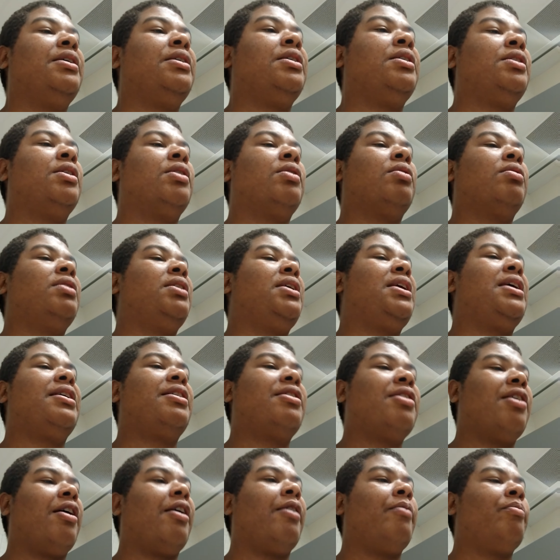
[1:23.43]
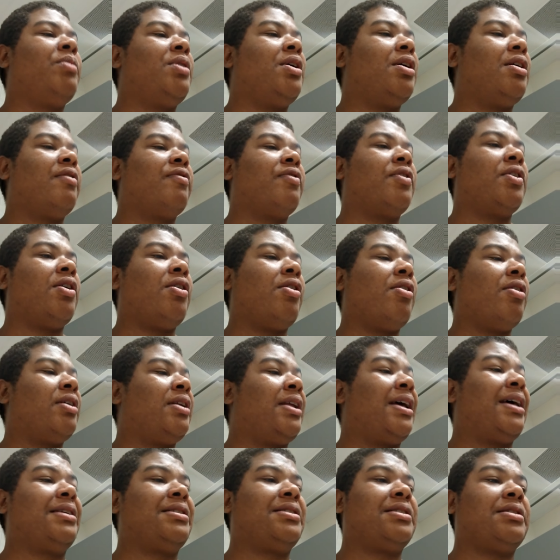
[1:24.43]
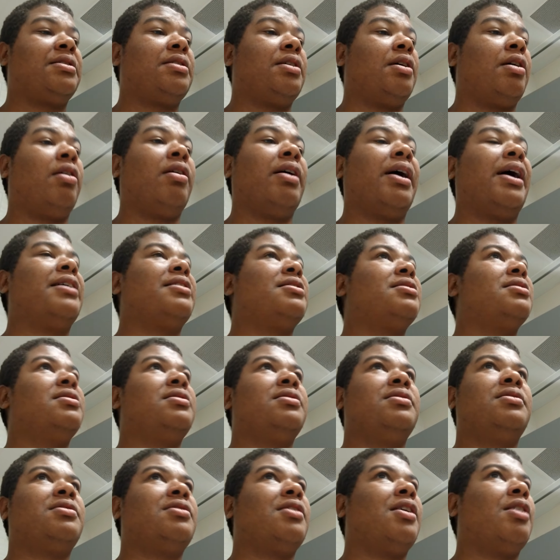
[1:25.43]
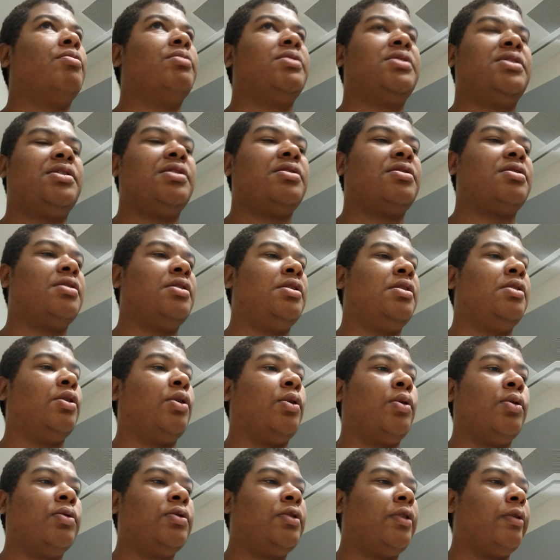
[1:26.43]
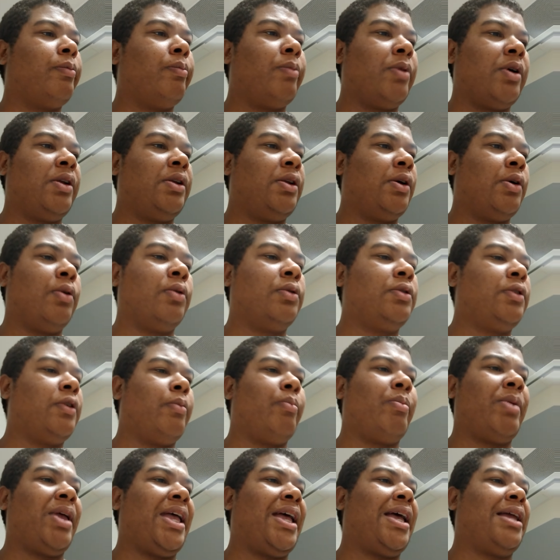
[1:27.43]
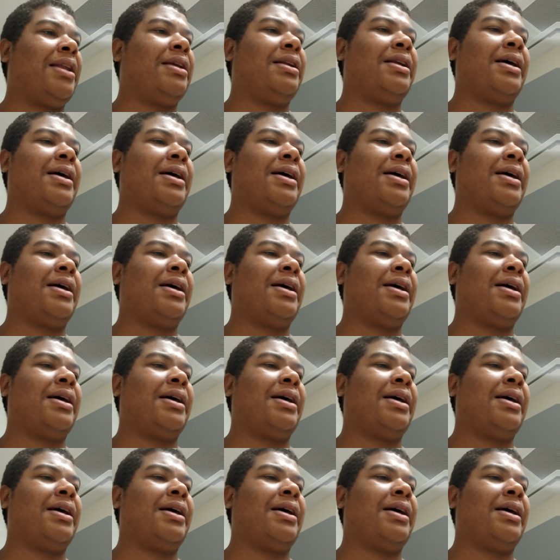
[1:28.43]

You know, he caught me off guard, and all I saw was just an older man.